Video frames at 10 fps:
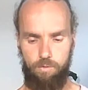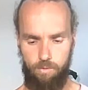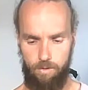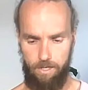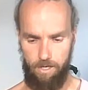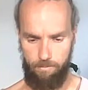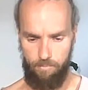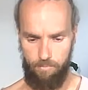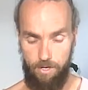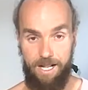We're going to
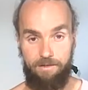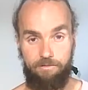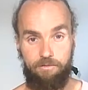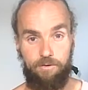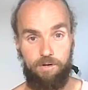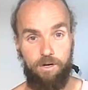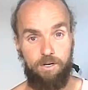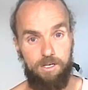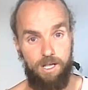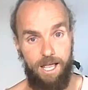breathe in for
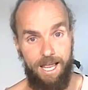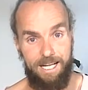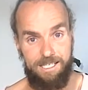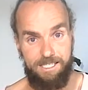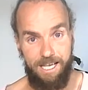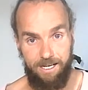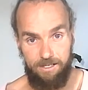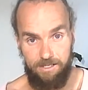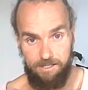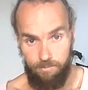8
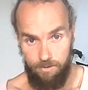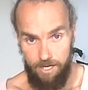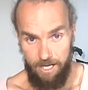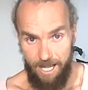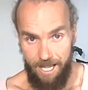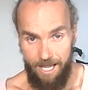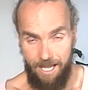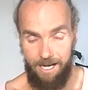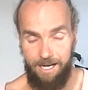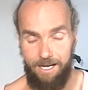seconds. Breathing
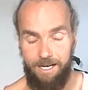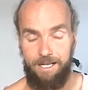in.